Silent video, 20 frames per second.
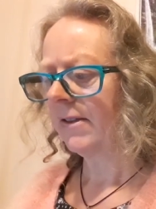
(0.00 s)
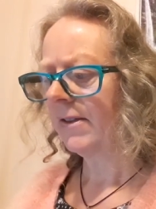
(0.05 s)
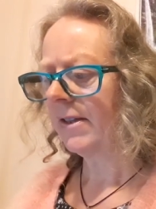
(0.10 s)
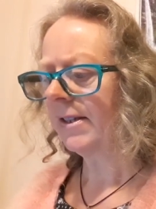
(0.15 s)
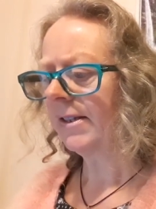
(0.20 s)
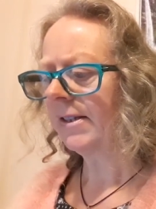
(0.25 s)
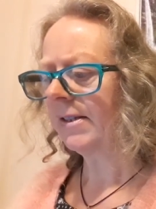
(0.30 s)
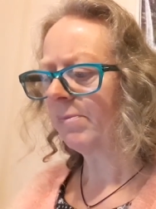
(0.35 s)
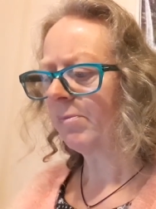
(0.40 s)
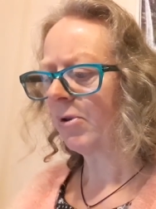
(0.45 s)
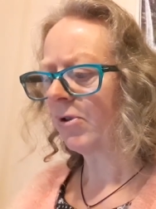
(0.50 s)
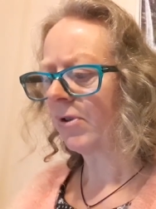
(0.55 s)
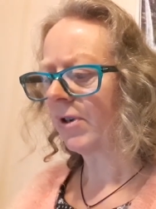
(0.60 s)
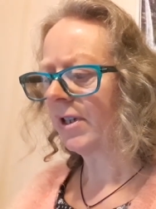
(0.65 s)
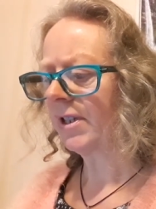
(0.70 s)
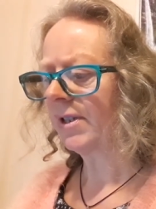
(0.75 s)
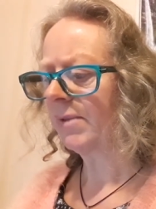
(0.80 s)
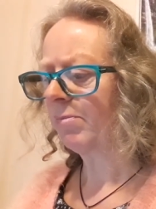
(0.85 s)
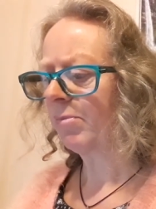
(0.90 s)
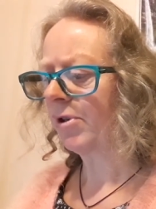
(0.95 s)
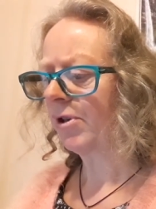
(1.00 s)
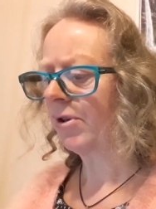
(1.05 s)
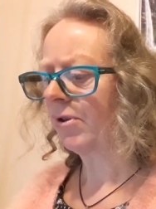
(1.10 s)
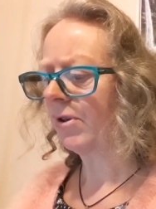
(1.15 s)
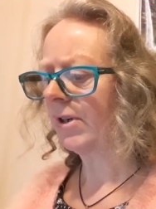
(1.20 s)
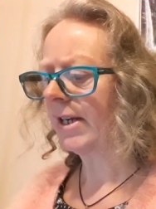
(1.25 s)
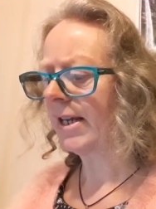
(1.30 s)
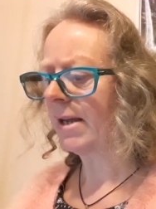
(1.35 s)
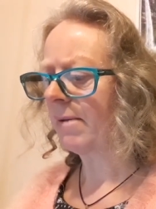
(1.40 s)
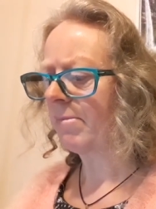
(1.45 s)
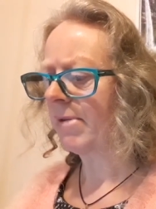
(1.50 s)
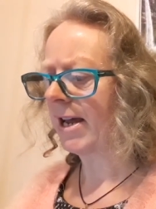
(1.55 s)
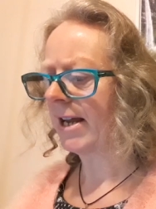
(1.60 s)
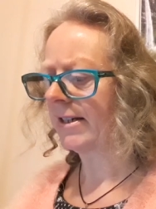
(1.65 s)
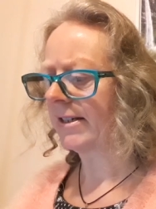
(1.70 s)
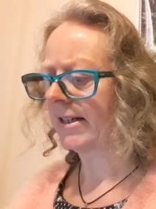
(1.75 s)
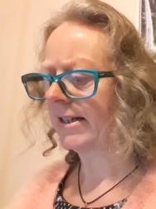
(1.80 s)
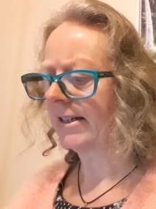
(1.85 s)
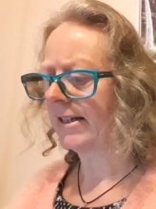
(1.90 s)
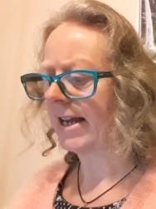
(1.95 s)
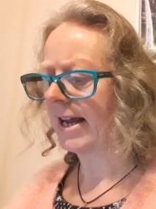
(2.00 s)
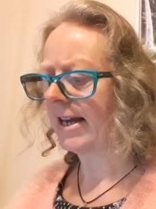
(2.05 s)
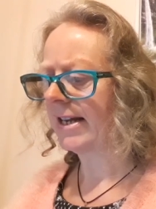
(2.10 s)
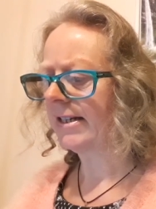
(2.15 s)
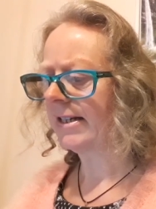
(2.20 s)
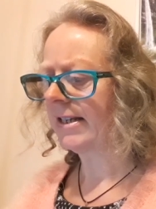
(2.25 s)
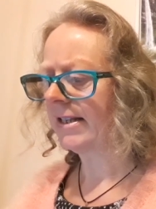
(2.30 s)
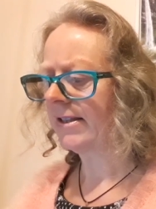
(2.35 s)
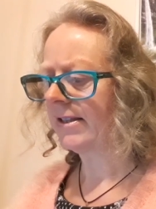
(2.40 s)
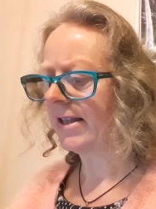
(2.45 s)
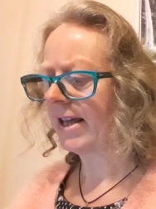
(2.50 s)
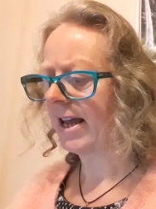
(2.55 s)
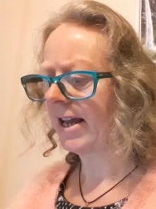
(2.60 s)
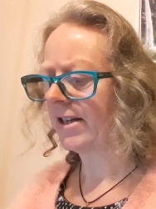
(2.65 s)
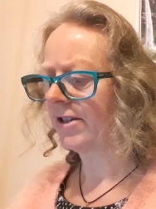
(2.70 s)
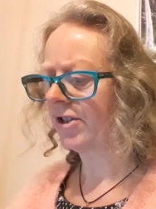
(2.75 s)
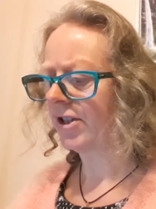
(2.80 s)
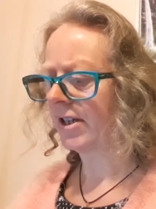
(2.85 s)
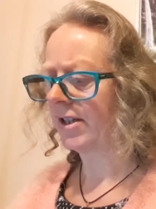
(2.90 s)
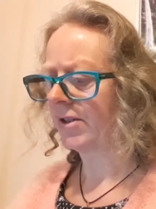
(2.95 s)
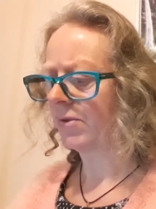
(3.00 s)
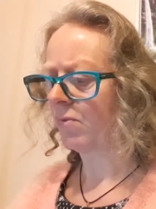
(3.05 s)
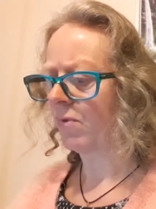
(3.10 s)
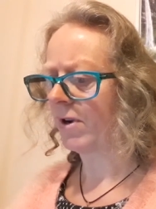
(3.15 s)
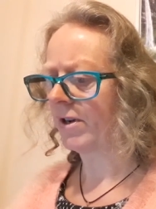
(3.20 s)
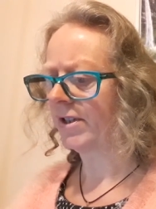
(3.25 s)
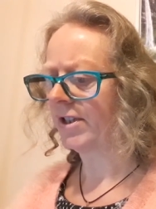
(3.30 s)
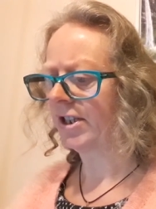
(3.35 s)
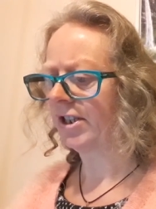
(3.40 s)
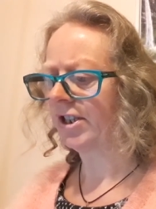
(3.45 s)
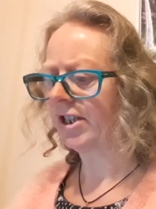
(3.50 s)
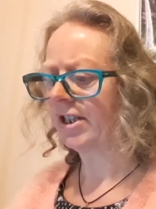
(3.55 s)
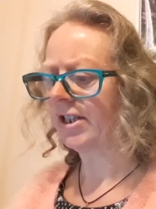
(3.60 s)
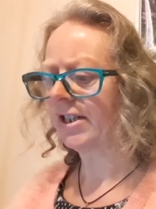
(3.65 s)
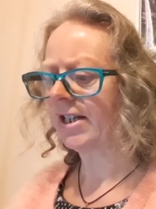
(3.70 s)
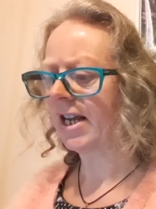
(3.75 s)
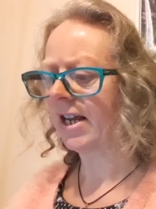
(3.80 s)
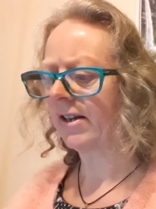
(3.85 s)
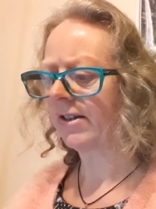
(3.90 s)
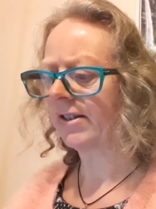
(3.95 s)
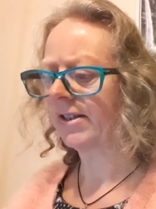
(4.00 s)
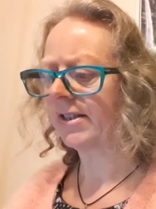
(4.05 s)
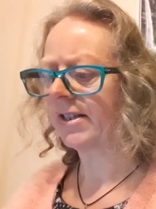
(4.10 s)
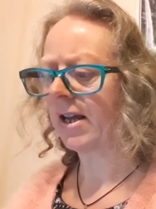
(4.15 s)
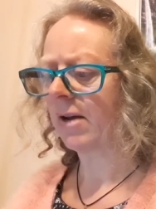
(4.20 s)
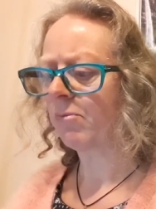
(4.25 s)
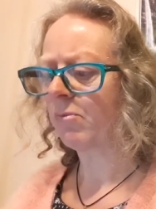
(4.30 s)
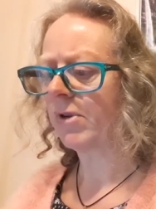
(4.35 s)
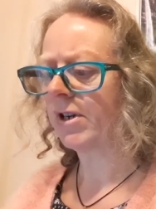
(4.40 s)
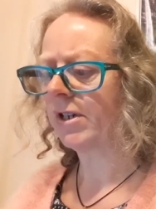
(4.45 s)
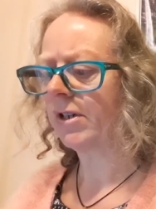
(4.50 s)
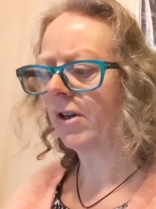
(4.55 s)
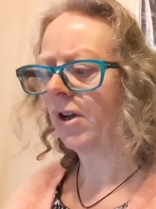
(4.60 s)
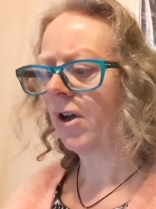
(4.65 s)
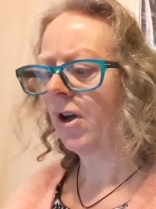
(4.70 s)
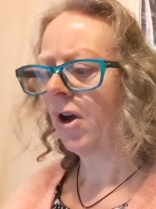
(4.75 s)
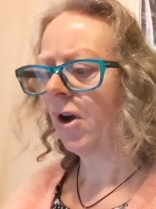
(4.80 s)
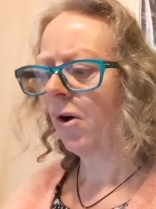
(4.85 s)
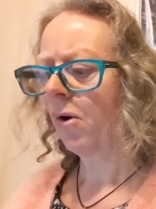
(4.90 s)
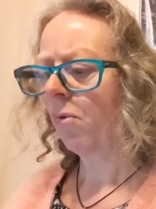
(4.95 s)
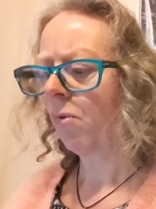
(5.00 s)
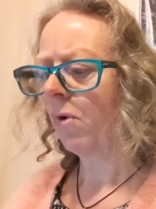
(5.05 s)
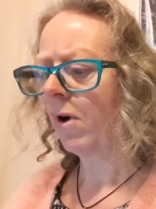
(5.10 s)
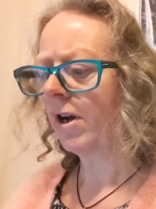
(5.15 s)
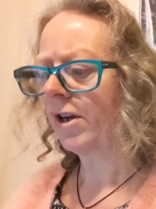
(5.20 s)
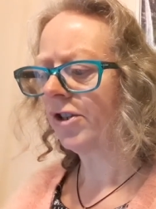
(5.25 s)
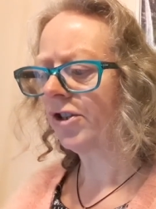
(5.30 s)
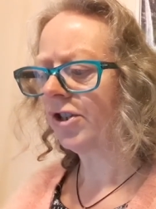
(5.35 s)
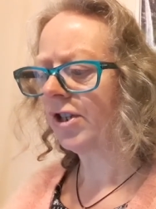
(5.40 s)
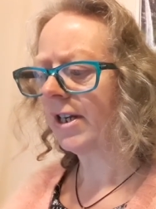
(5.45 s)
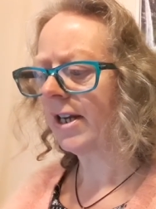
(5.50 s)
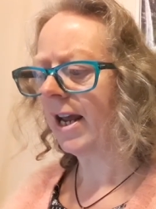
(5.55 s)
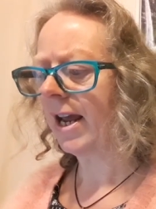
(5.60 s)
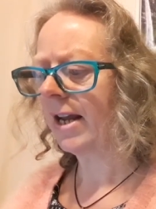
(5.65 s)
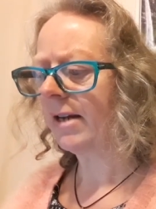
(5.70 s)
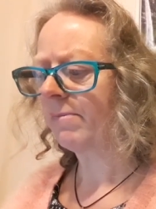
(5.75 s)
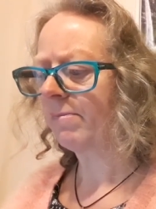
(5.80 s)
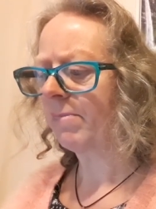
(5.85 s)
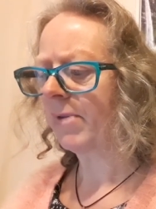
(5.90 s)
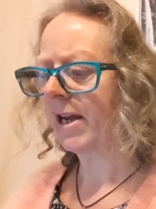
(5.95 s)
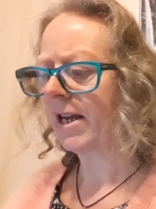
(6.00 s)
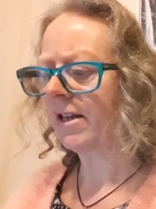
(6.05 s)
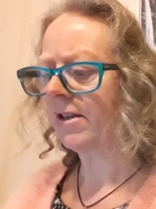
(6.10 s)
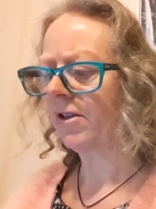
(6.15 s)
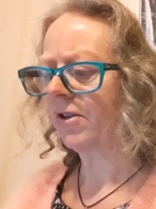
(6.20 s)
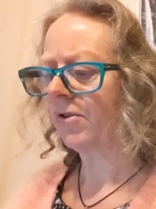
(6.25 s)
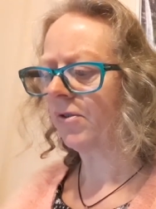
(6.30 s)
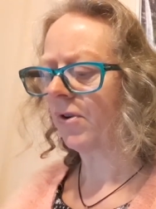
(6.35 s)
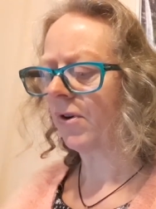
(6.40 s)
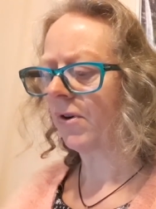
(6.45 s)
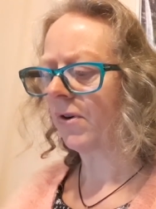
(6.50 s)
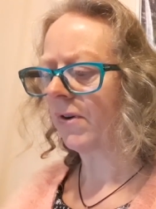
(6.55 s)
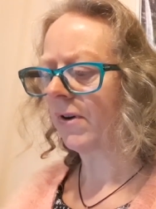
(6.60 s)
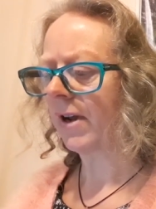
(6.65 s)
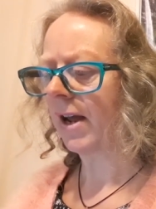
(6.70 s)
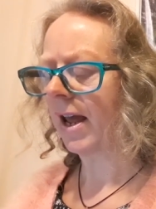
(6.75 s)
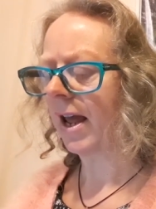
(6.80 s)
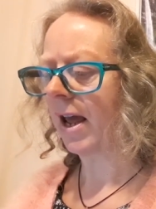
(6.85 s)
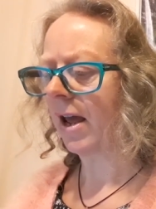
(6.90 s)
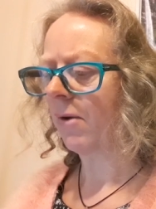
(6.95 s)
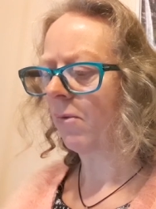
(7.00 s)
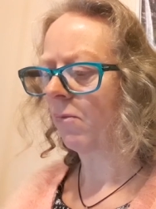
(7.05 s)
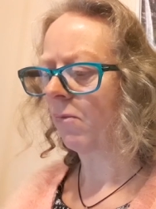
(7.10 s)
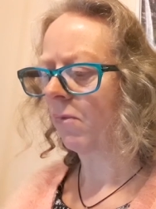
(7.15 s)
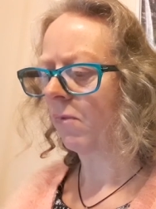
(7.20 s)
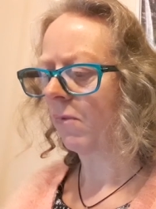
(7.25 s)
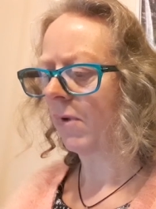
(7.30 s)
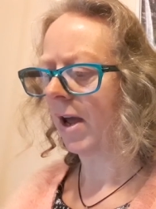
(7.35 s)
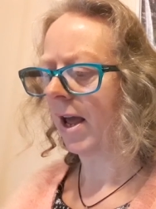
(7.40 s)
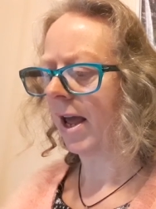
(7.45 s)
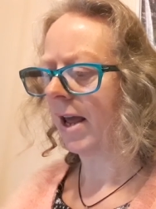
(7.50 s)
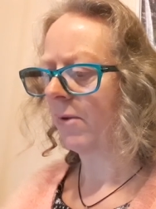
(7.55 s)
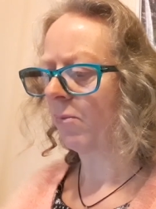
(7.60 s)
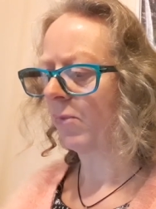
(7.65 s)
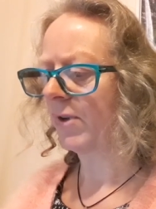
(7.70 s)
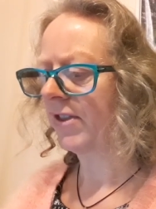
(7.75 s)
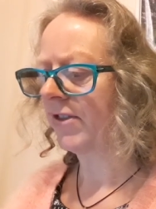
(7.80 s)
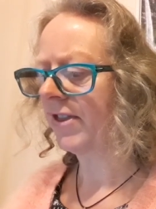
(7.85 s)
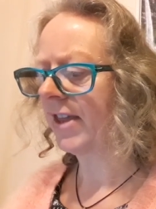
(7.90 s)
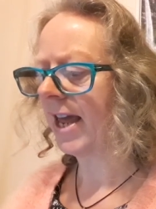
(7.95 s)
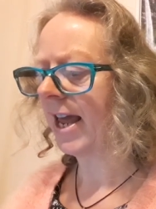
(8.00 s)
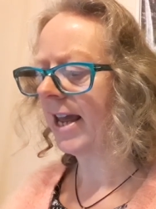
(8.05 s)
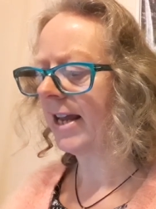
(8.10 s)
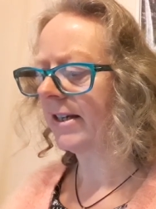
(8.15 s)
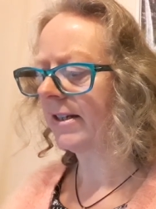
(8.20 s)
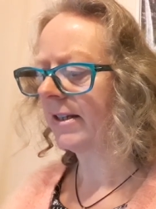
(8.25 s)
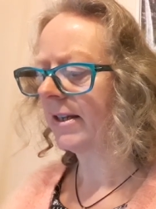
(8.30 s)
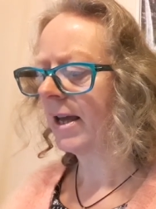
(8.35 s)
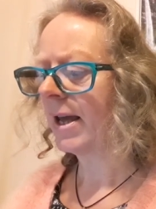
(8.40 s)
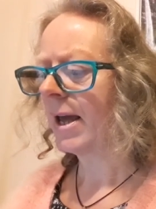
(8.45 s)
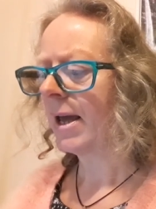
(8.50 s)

This book is purely about a lady that just wanted to tell someone what she had been through, and, and with that,